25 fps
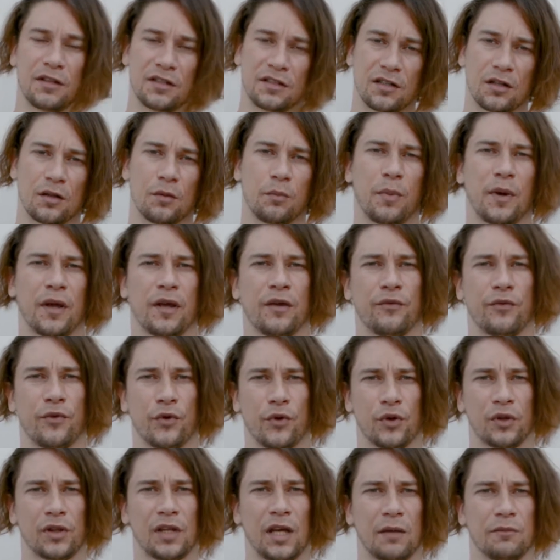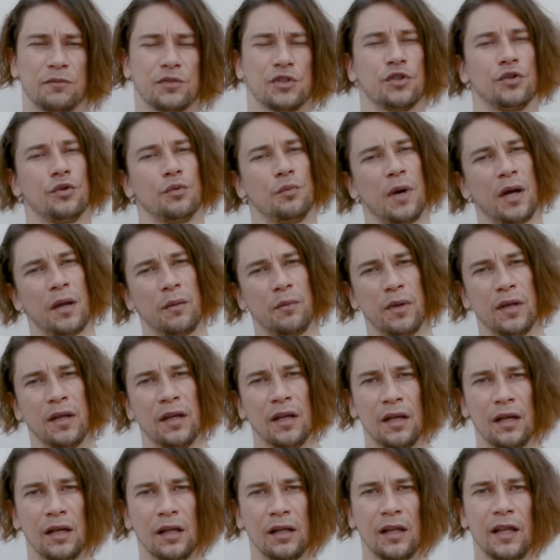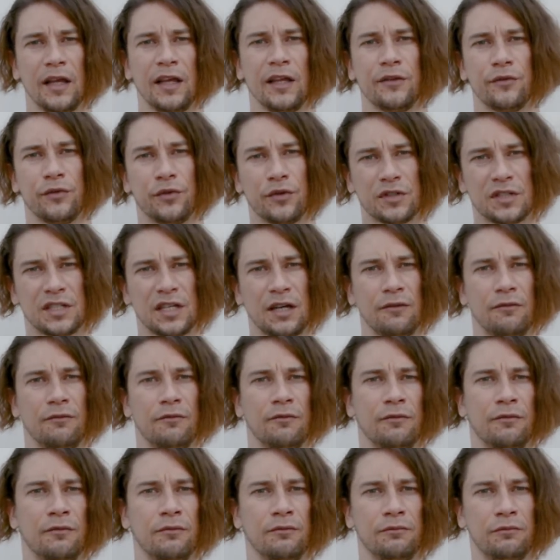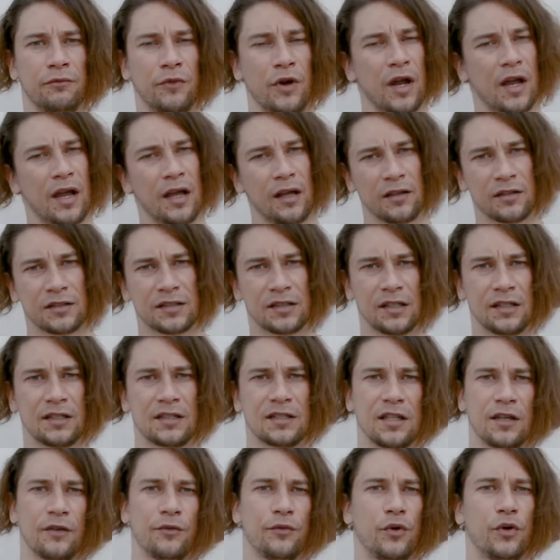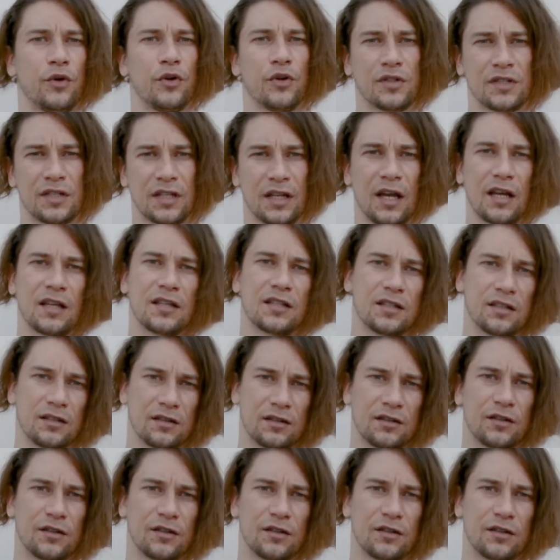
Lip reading: They'll pay for your time, so you might be late for somewhere else, let's say for another casting.